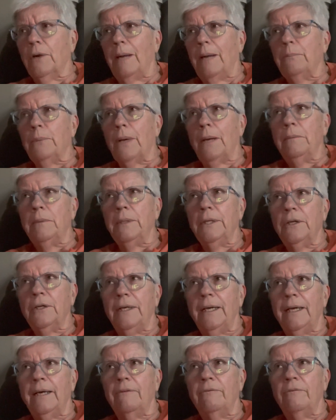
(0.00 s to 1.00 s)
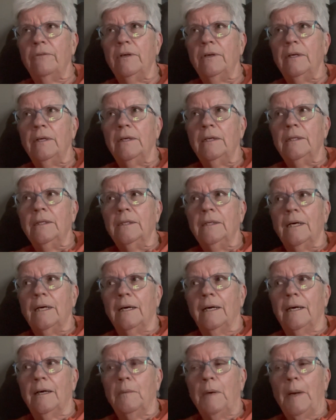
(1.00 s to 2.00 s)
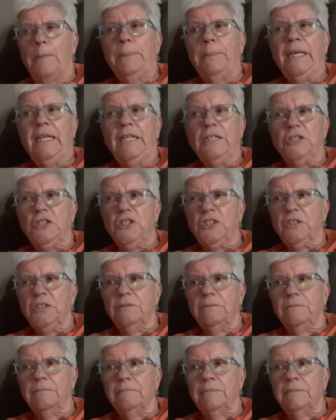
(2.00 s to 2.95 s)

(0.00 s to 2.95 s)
I'm probably going to have a peach